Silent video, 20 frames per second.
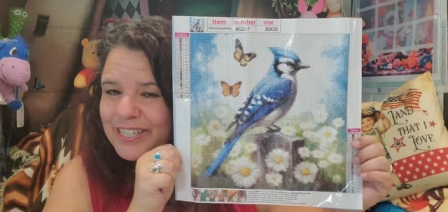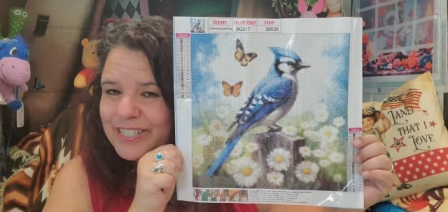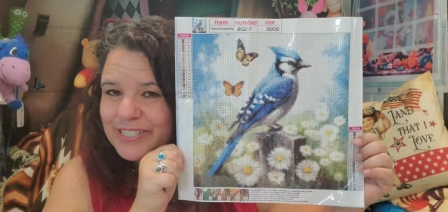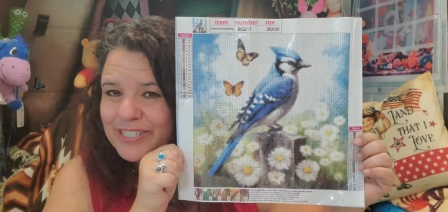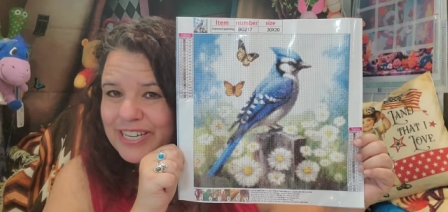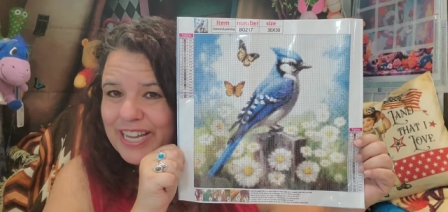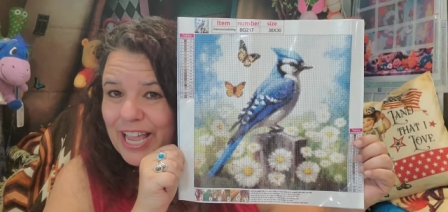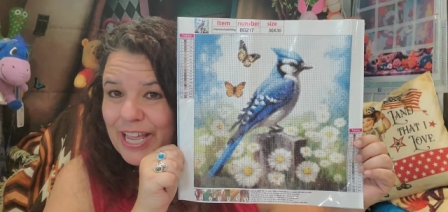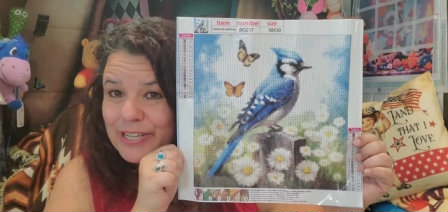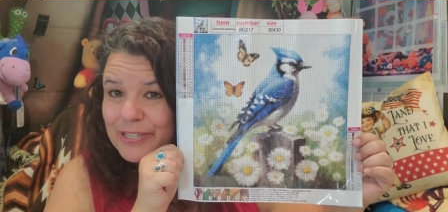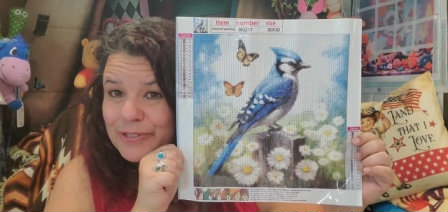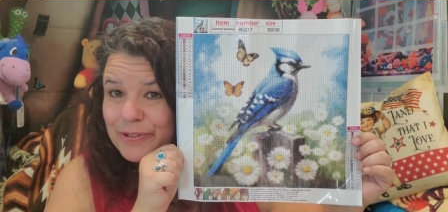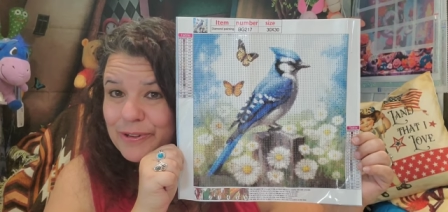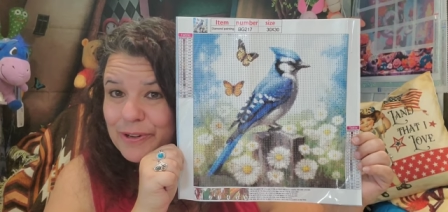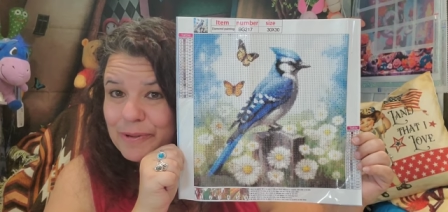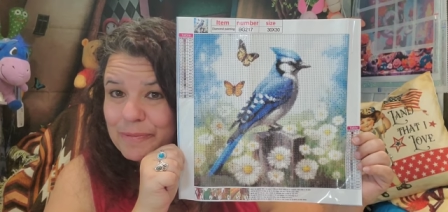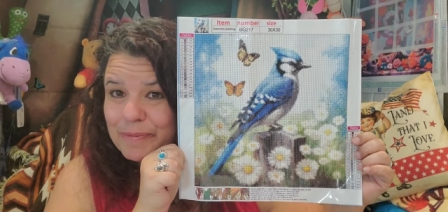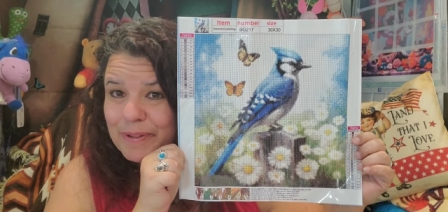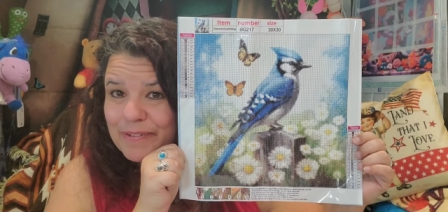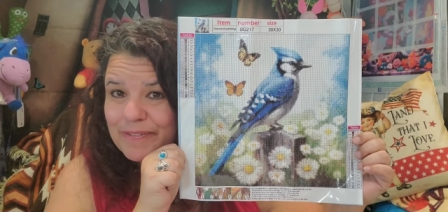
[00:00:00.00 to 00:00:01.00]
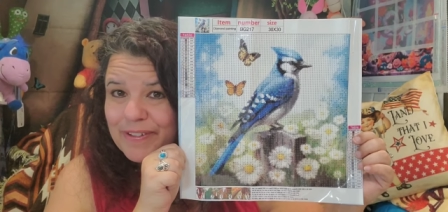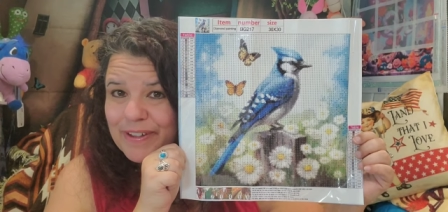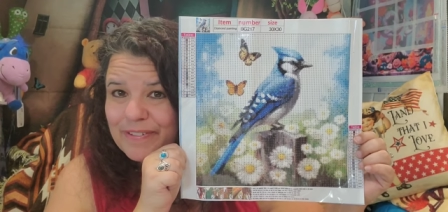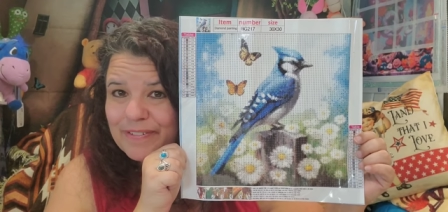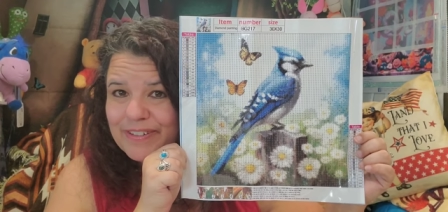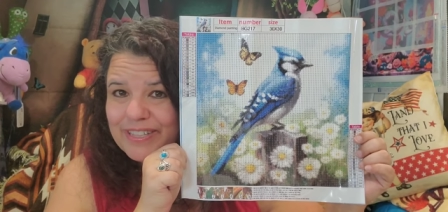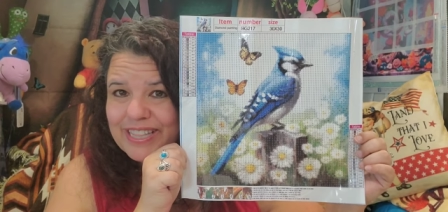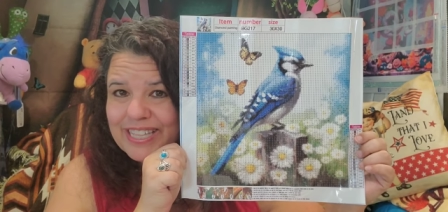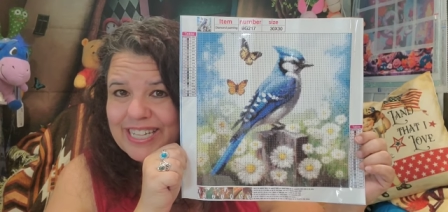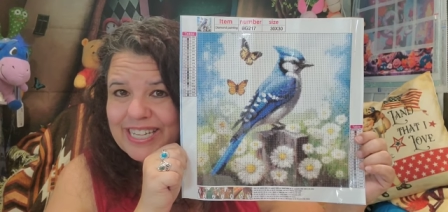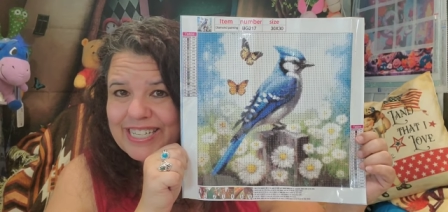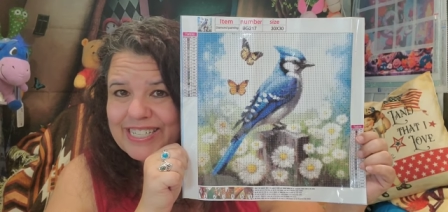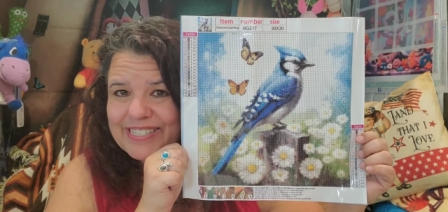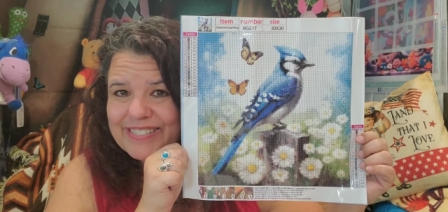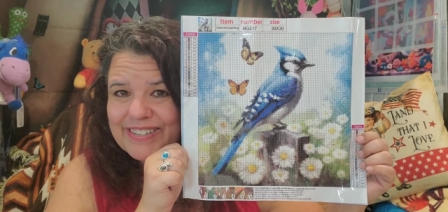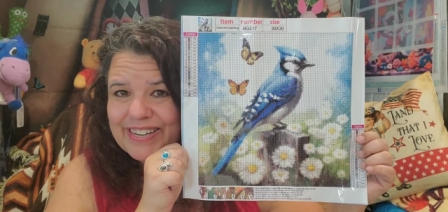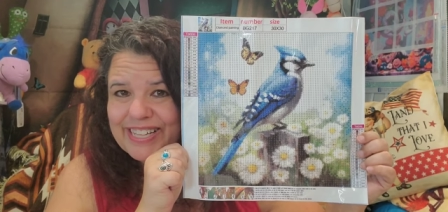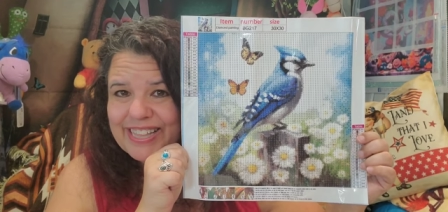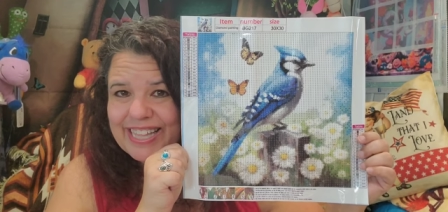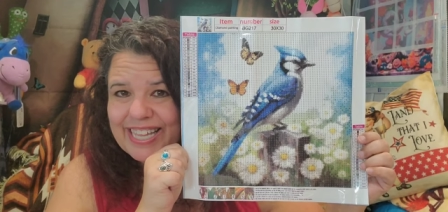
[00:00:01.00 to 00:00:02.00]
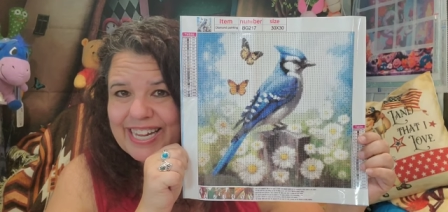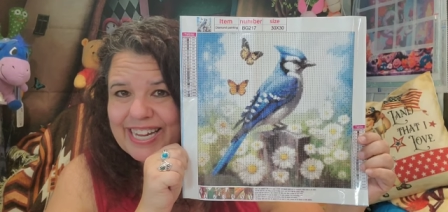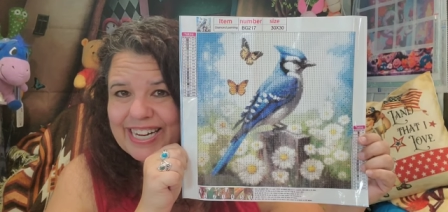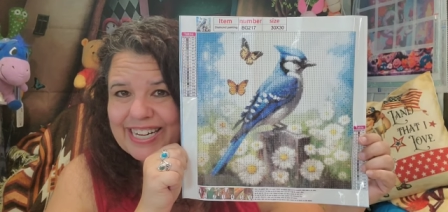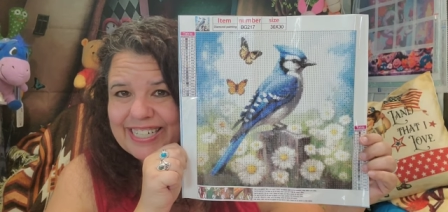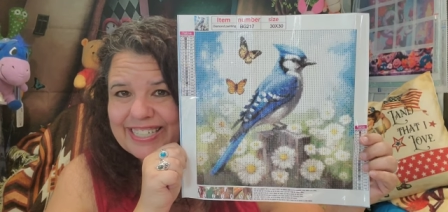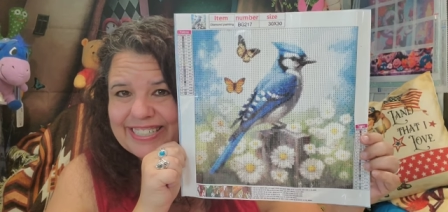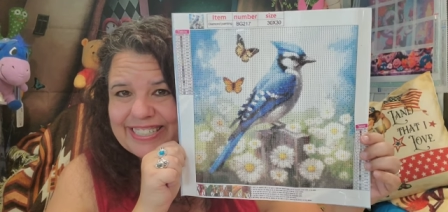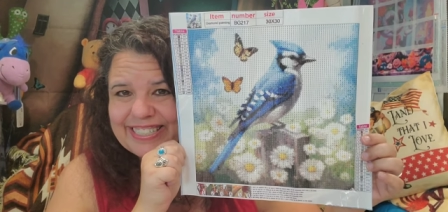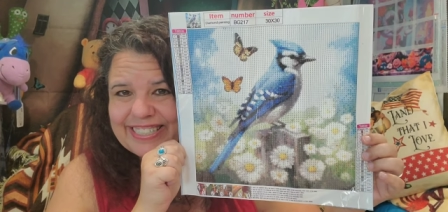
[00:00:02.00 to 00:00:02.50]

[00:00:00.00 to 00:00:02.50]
So yes, three of my favorite things right there.